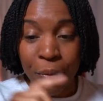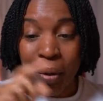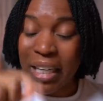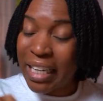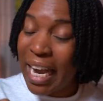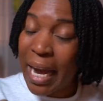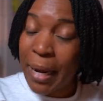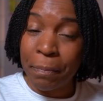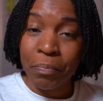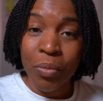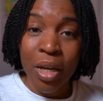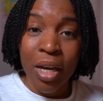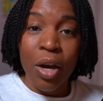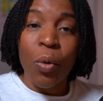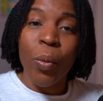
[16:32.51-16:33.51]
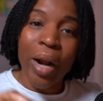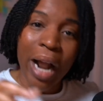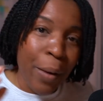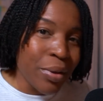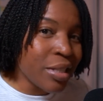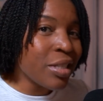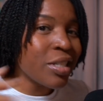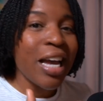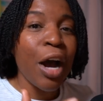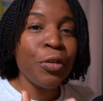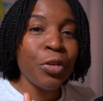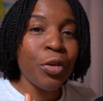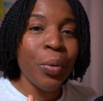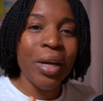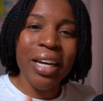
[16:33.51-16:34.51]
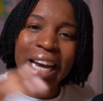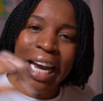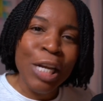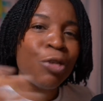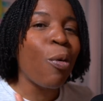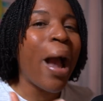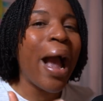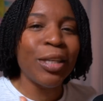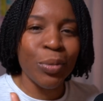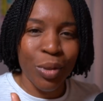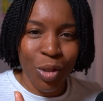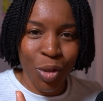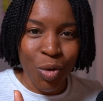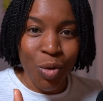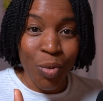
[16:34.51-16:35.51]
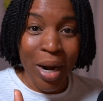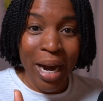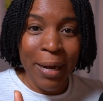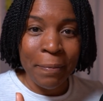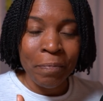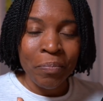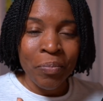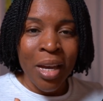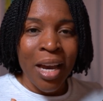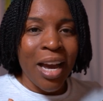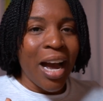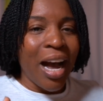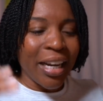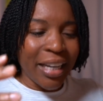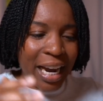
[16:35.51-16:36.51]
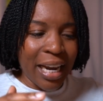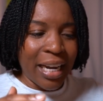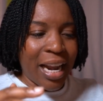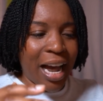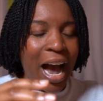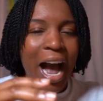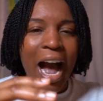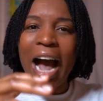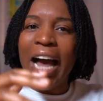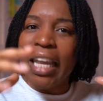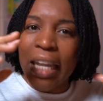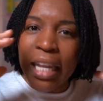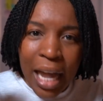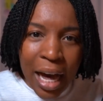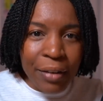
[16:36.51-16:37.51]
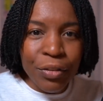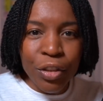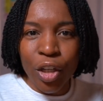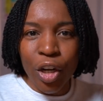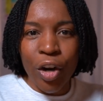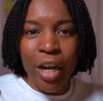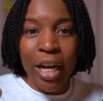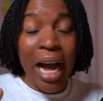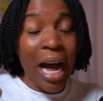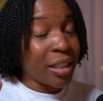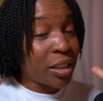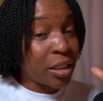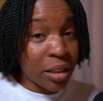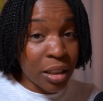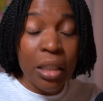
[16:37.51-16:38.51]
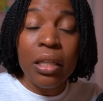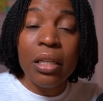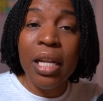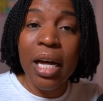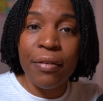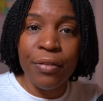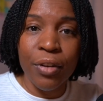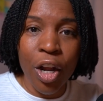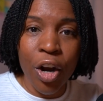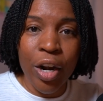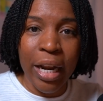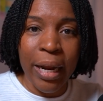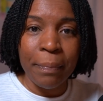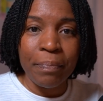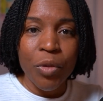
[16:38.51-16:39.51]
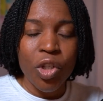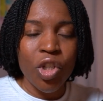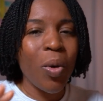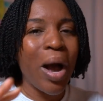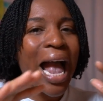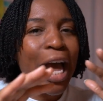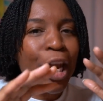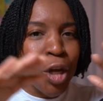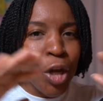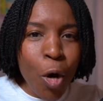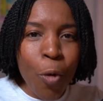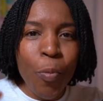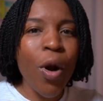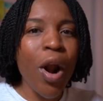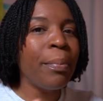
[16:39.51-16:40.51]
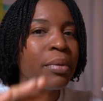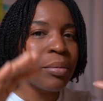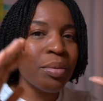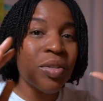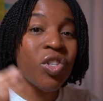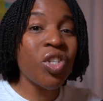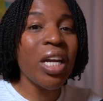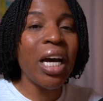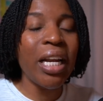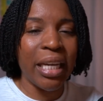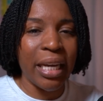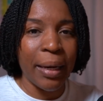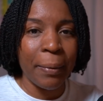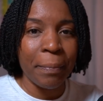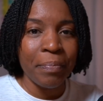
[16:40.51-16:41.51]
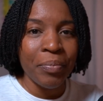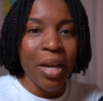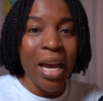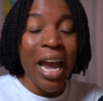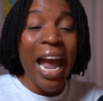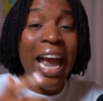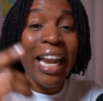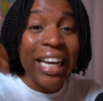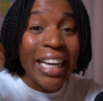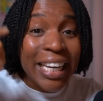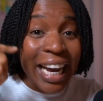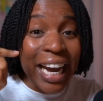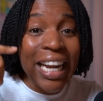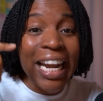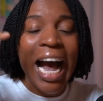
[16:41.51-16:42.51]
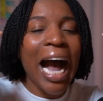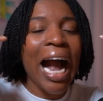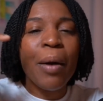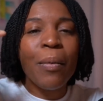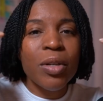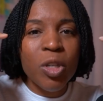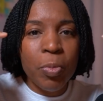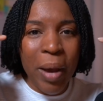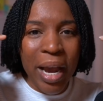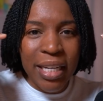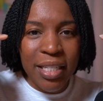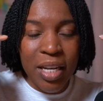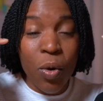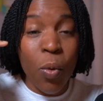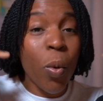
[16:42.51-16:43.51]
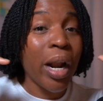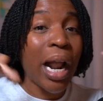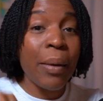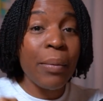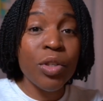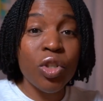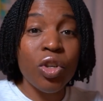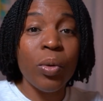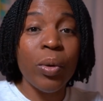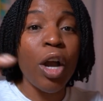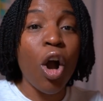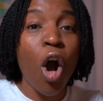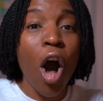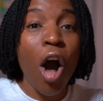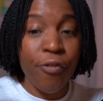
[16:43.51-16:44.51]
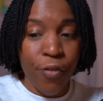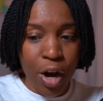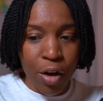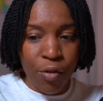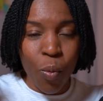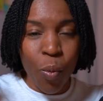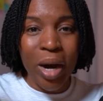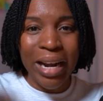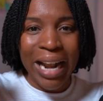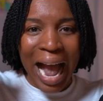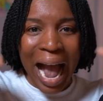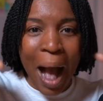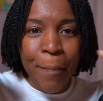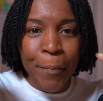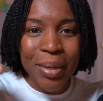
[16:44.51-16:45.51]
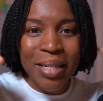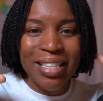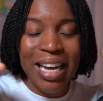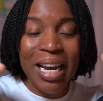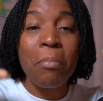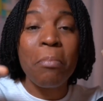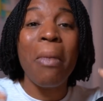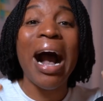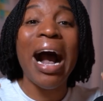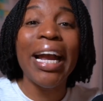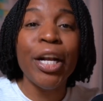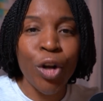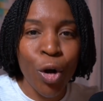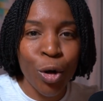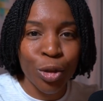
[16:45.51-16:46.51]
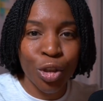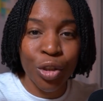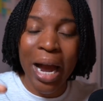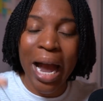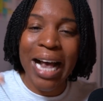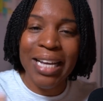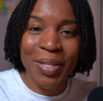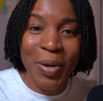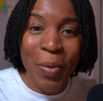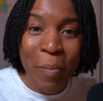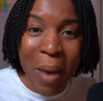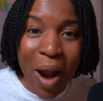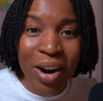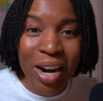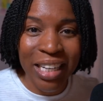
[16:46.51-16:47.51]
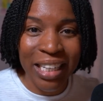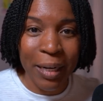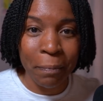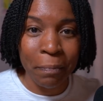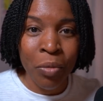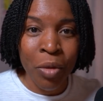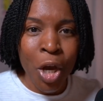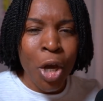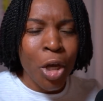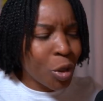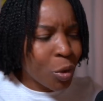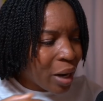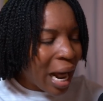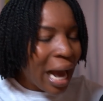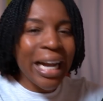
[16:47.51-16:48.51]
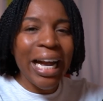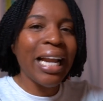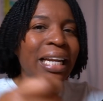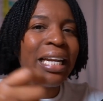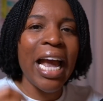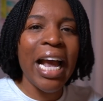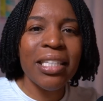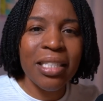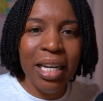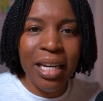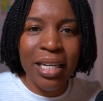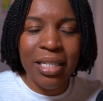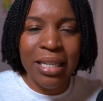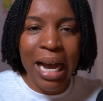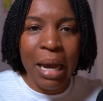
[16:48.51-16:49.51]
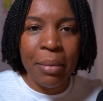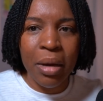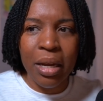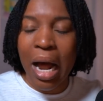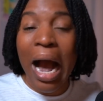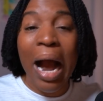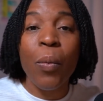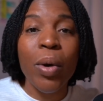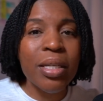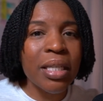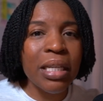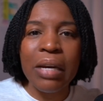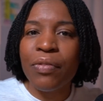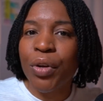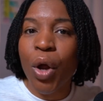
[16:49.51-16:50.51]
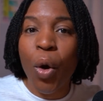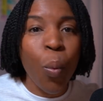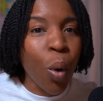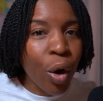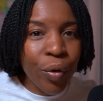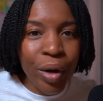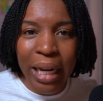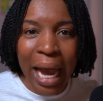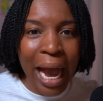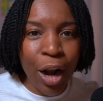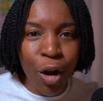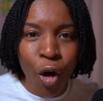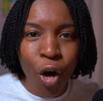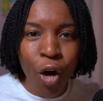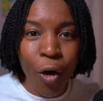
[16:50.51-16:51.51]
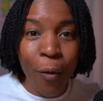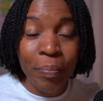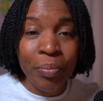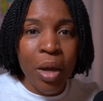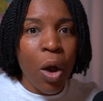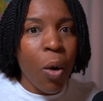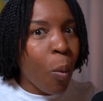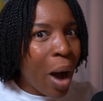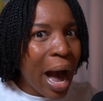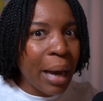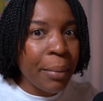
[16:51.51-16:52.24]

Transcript: Again, when I was in South Korea in graduate school, right? Again, I loved learning. I still love learning. So I had no problem studying. And again, I was basing what I was doing off of what happens in my culture as an American. So when I got an essay assignment, I wasn't even worried at all. Why?